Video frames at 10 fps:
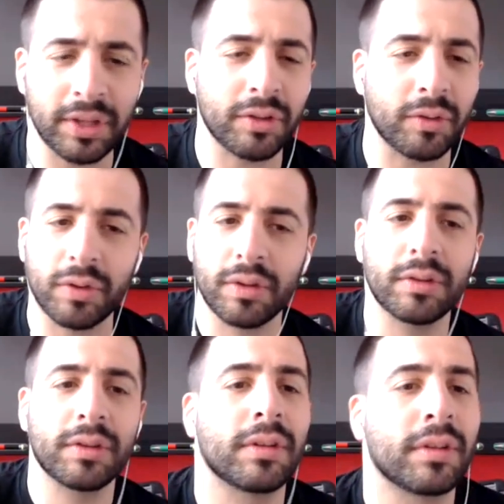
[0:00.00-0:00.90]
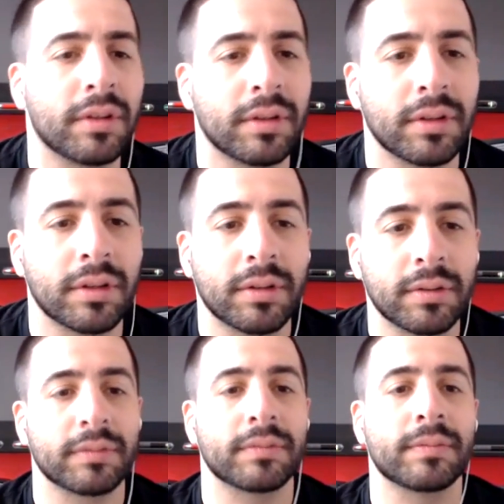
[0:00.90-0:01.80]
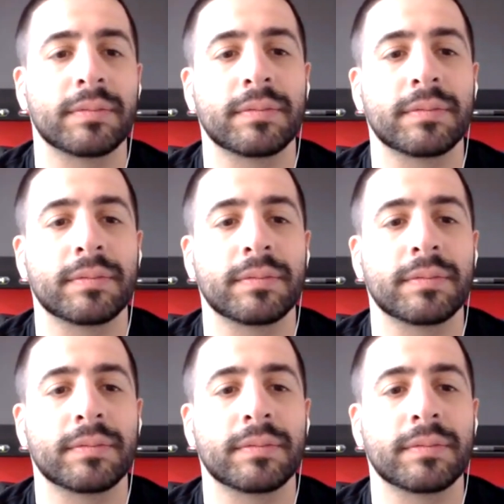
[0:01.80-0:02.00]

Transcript: But I'm sorry. I know Shawn Michaels worth